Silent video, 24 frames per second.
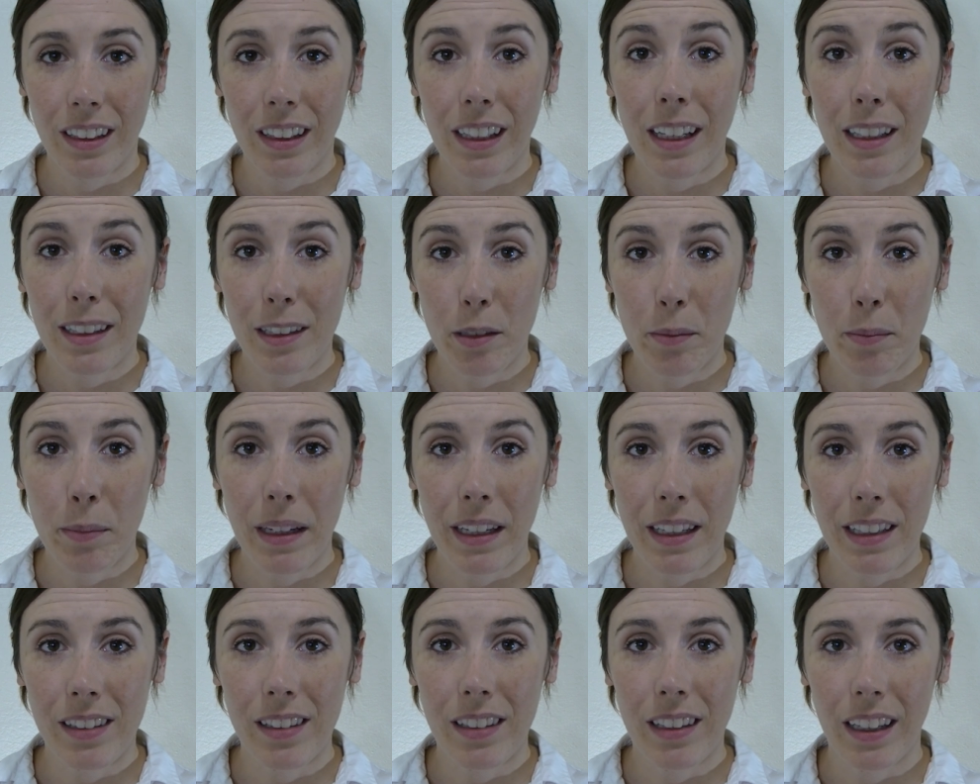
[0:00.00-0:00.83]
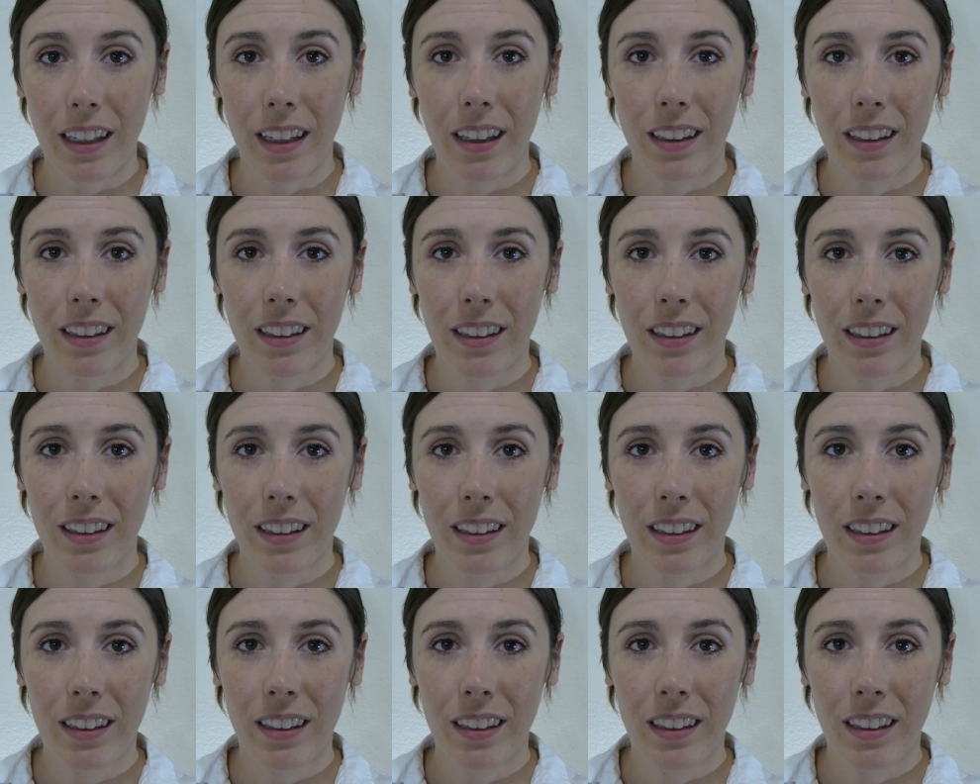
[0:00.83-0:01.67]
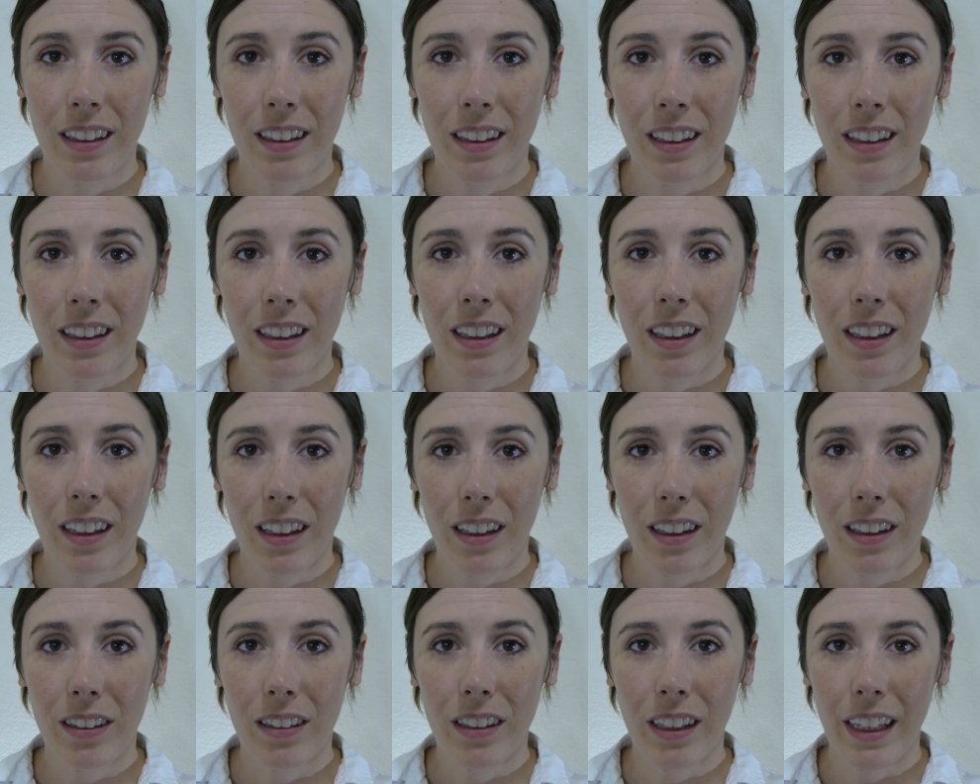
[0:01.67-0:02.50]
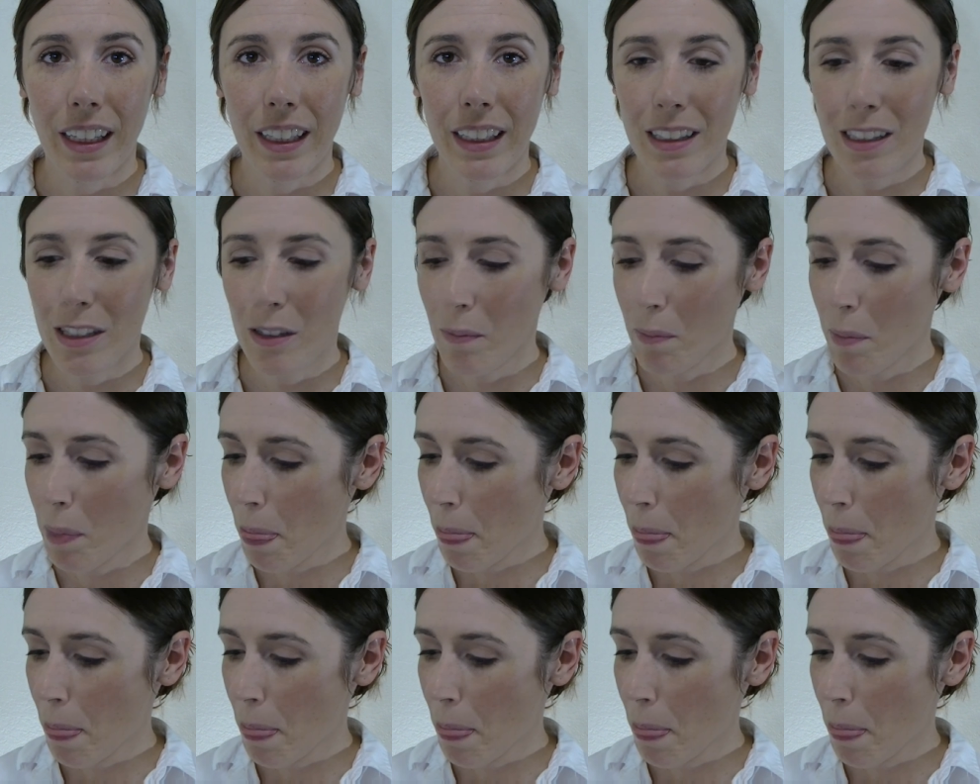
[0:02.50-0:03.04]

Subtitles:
That's amazing. All right.